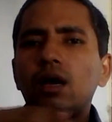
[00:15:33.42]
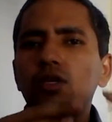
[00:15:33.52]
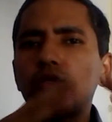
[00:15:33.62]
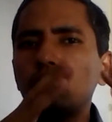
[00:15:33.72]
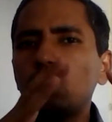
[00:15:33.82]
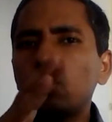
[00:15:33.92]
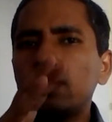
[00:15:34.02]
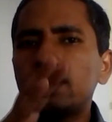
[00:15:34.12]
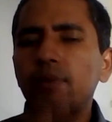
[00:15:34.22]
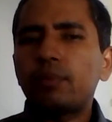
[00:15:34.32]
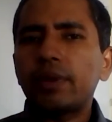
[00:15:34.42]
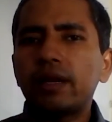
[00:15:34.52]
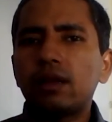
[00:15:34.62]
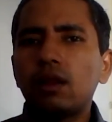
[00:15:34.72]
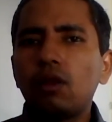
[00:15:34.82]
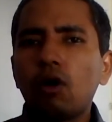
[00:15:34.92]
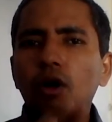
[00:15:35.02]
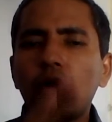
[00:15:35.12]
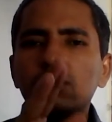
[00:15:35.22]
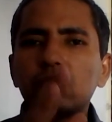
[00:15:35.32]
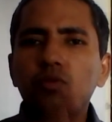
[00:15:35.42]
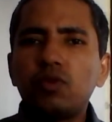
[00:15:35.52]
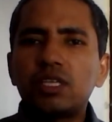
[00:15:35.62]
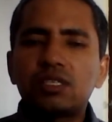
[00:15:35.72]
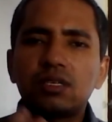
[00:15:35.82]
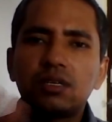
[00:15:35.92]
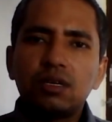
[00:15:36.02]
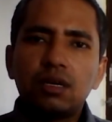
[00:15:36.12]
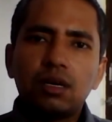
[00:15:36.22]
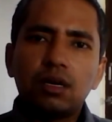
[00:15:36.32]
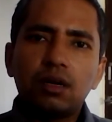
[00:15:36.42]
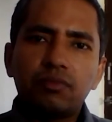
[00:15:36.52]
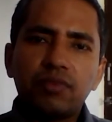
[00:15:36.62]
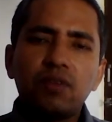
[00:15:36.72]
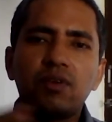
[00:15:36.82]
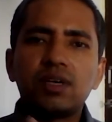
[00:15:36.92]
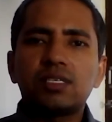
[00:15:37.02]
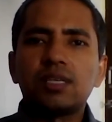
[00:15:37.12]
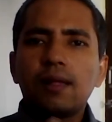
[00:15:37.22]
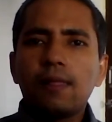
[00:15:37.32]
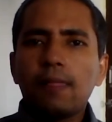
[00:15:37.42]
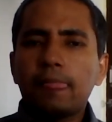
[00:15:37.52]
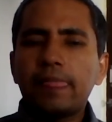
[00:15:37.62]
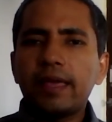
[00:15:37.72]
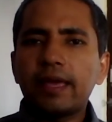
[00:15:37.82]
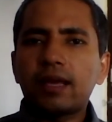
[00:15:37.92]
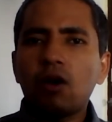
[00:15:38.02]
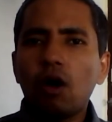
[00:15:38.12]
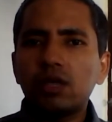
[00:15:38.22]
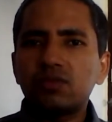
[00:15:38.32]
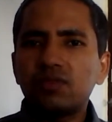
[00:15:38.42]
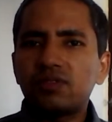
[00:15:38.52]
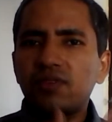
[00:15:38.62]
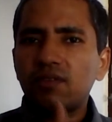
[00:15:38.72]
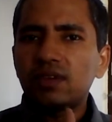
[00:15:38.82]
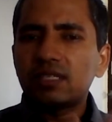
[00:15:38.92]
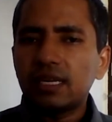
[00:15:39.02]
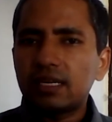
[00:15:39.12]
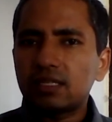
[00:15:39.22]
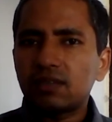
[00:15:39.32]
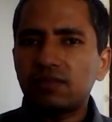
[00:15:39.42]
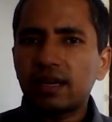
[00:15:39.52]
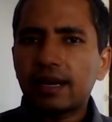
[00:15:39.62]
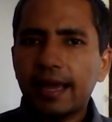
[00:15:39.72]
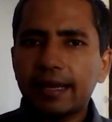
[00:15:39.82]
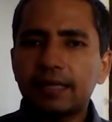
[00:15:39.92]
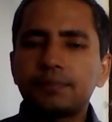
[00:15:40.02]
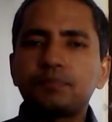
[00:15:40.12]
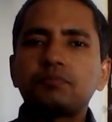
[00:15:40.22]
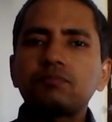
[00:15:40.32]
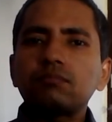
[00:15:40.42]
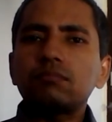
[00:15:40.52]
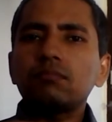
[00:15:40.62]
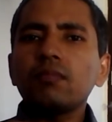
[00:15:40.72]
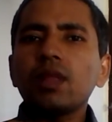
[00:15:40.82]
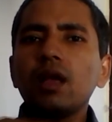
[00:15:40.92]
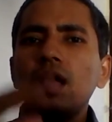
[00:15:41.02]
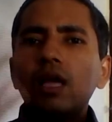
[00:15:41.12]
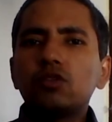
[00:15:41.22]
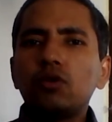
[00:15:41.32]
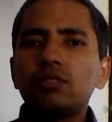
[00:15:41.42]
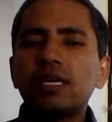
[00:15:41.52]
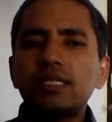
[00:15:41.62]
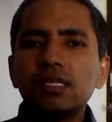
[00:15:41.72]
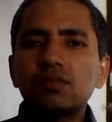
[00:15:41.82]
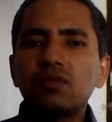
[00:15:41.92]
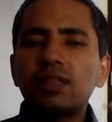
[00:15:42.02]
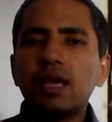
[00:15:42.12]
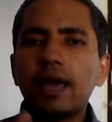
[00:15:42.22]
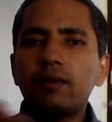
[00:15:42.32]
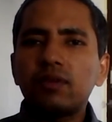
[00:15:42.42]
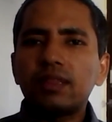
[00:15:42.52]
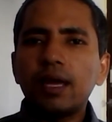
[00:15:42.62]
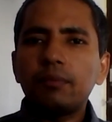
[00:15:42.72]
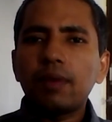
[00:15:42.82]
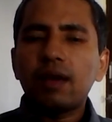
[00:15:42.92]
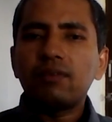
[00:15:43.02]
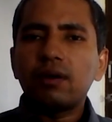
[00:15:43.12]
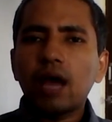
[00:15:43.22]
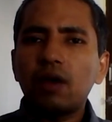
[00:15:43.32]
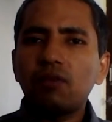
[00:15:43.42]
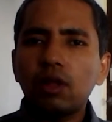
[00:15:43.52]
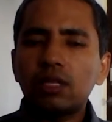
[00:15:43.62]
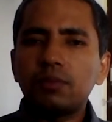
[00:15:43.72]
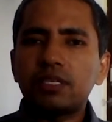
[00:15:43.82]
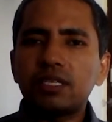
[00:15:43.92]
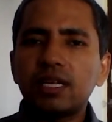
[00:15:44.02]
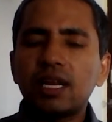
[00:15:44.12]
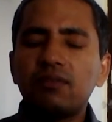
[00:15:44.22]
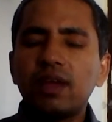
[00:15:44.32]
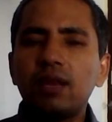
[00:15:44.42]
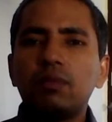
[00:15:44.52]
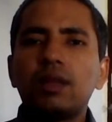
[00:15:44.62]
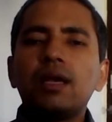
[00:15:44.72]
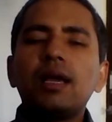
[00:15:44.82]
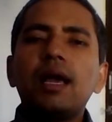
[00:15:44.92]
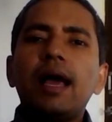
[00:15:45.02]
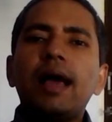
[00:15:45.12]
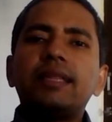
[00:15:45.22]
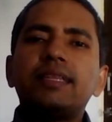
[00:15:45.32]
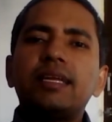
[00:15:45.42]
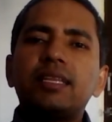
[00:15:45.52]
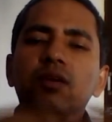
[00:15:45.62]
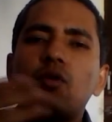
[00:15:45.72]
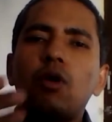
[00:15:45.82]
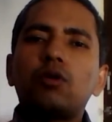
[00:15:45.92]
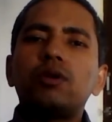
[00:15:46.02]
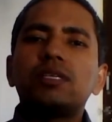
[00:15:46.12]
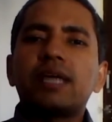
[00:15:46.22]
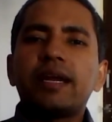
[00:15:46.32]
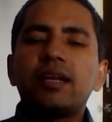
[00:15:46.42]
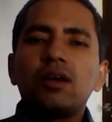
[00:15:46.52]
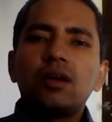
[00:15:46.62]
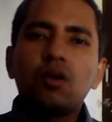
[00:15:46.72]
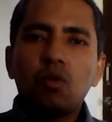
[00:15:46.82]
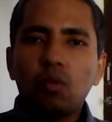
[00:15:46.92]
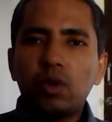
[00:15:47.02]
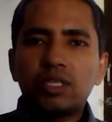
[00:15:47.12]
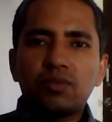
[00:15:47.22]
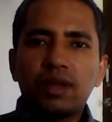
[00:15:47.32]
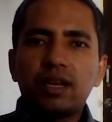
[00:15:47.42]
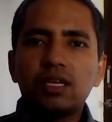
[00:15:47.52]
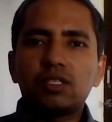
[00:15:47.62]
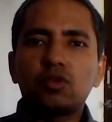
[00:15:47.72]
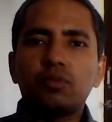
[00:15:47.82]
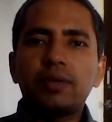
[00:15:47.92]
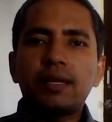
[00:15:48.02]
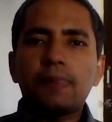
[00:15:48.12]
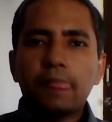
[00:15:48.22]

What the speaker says: to interpret laws which favors the cause, which favors the interest of their client. So judges with them have all the material available, and then they go on to decide which one is to be